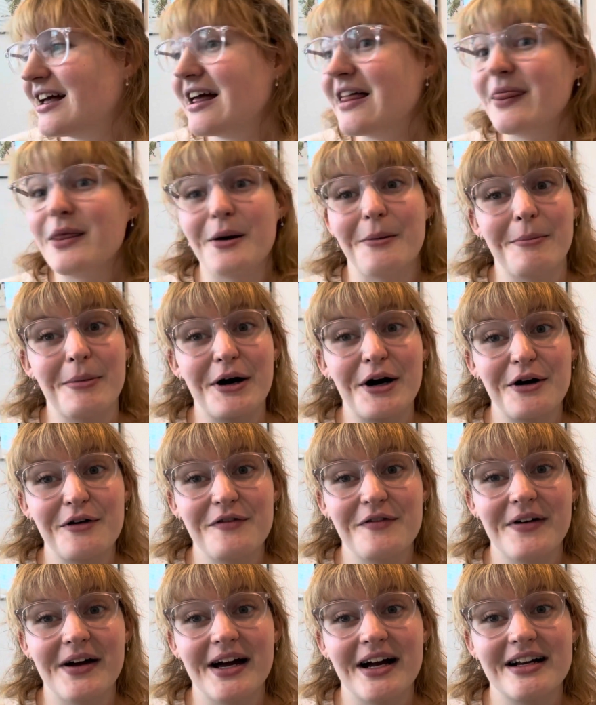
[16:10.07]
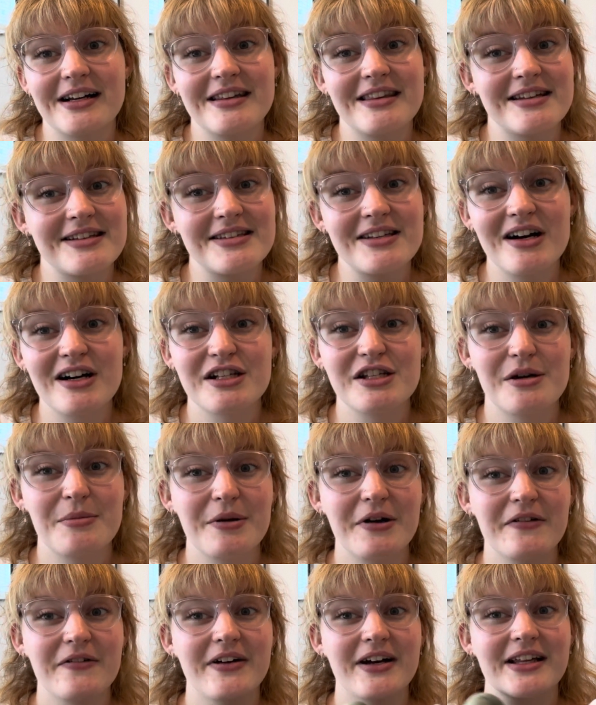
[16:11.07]
they're perfect. The socks are
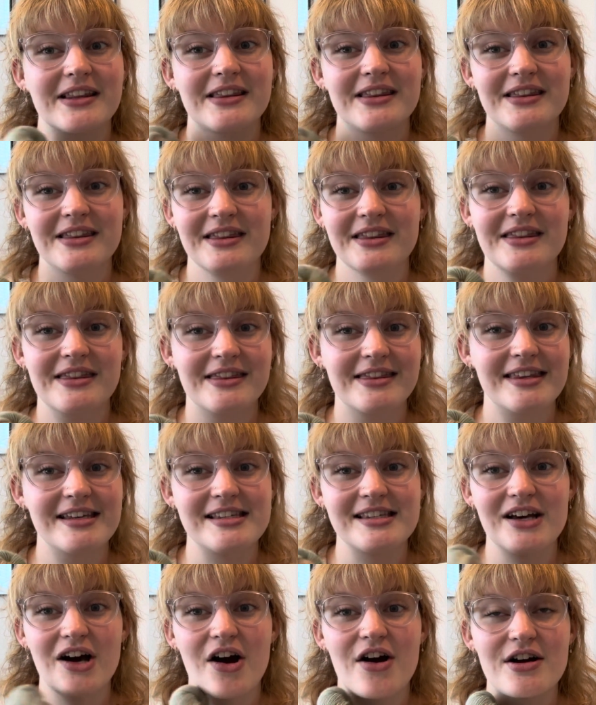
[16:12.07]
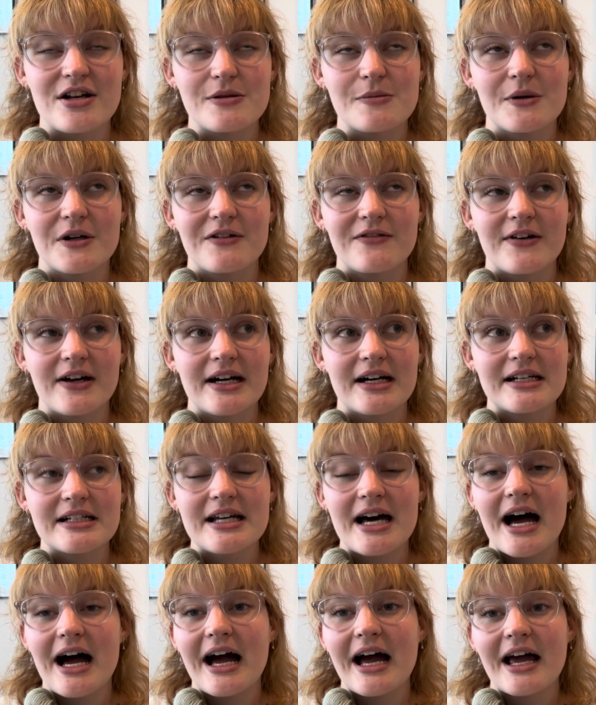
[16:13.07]
perfect. This yarn is perfect.
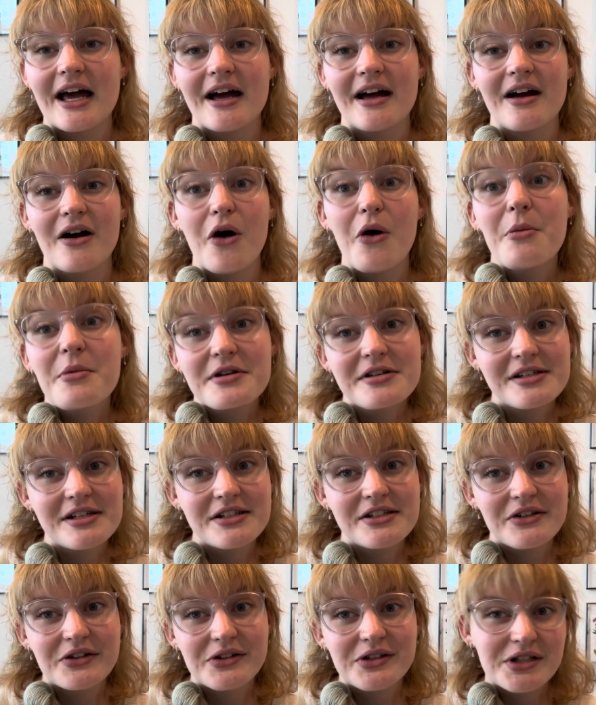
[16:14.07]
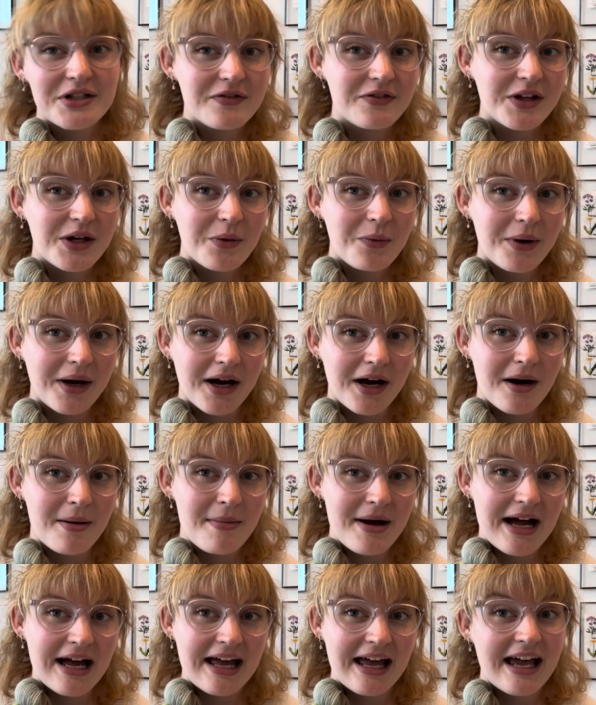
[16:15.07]
I almost exclusively wear
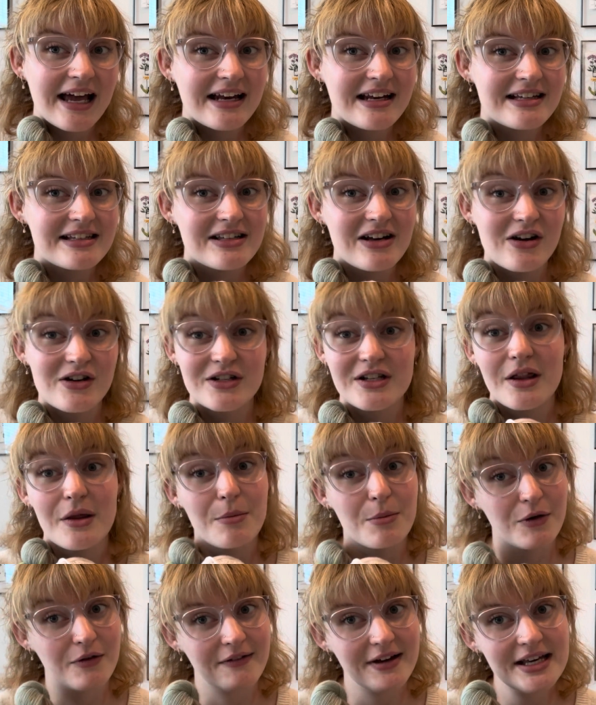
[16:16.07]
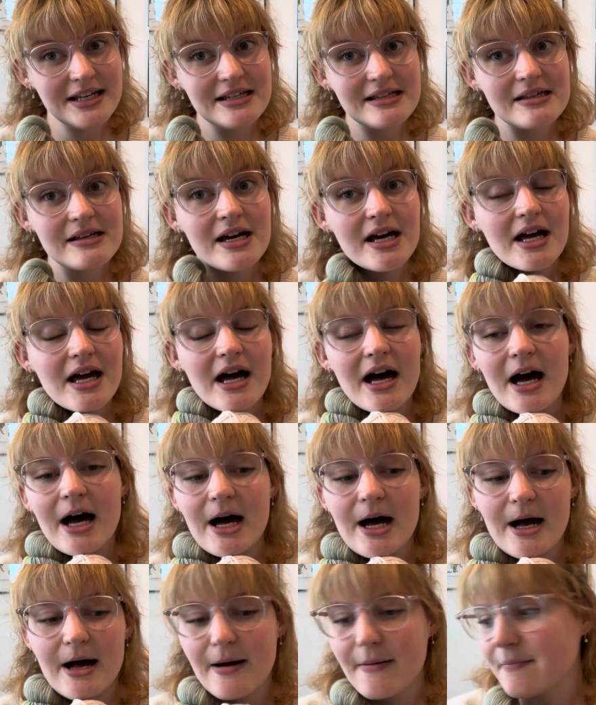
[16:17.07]
my hand knit socks to the movies.
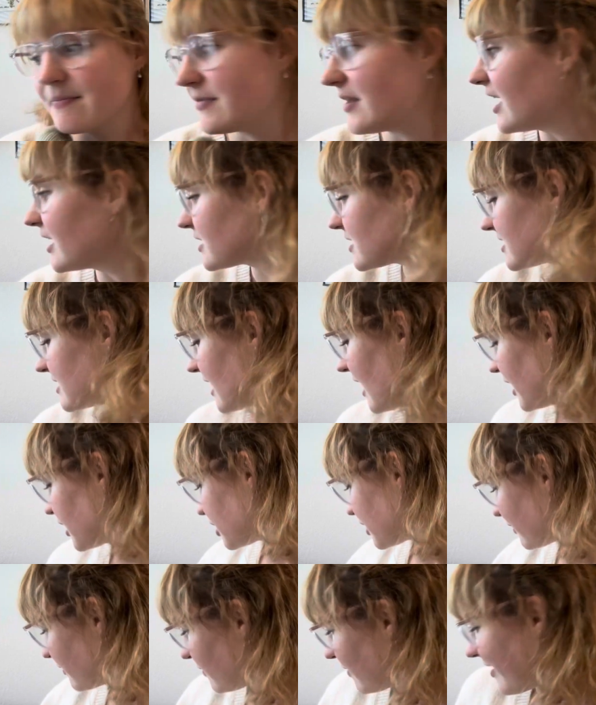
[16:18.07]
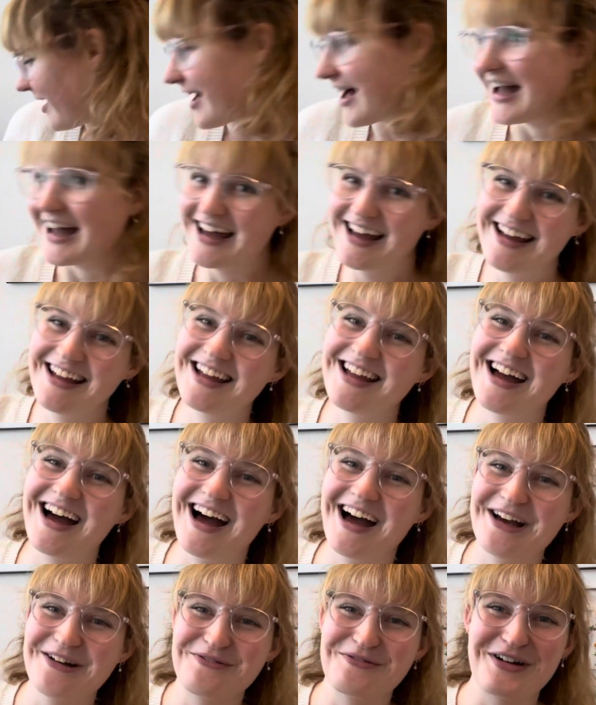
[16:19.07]
That's actually why
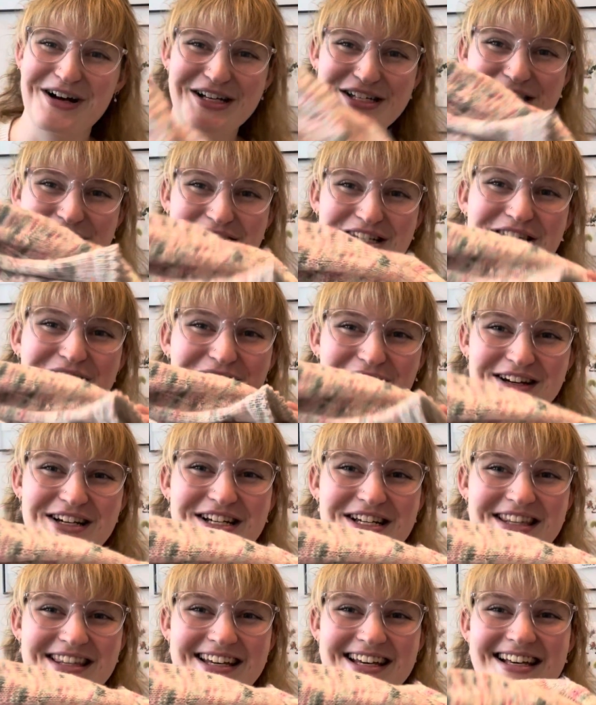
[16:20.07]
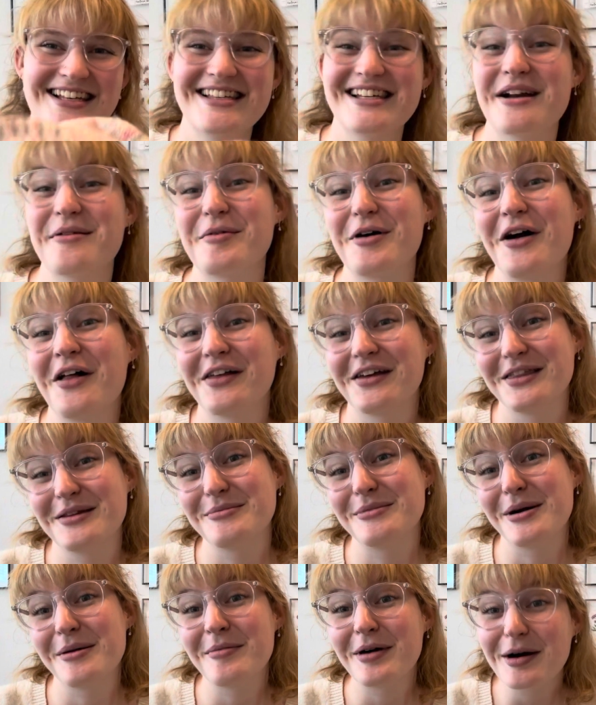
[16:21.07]
I rushed to finish these, and I'm calling them
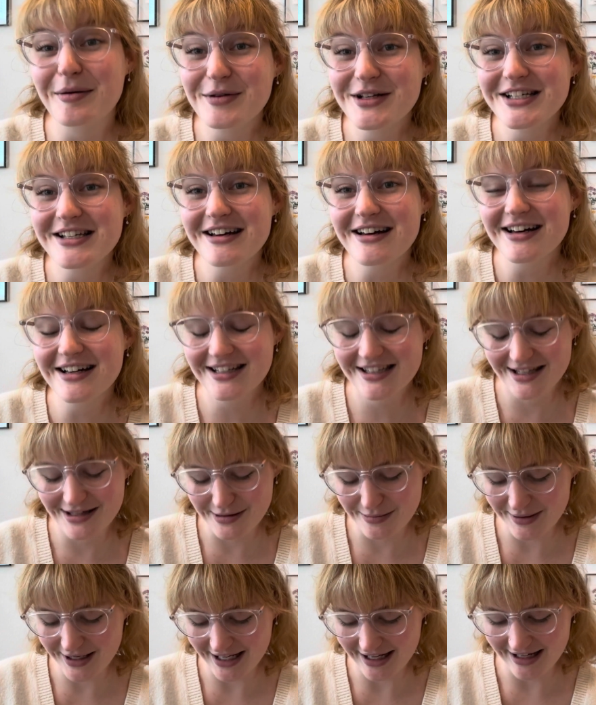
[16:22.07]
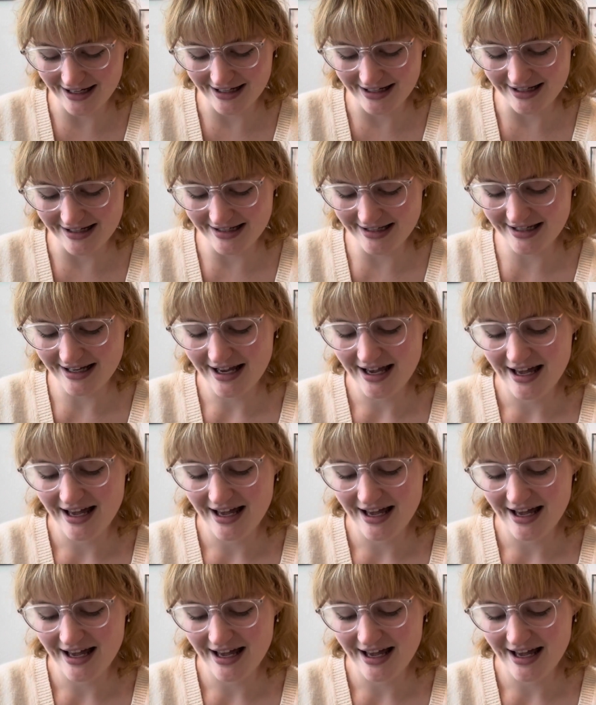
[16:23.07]
my Barbie socks, is because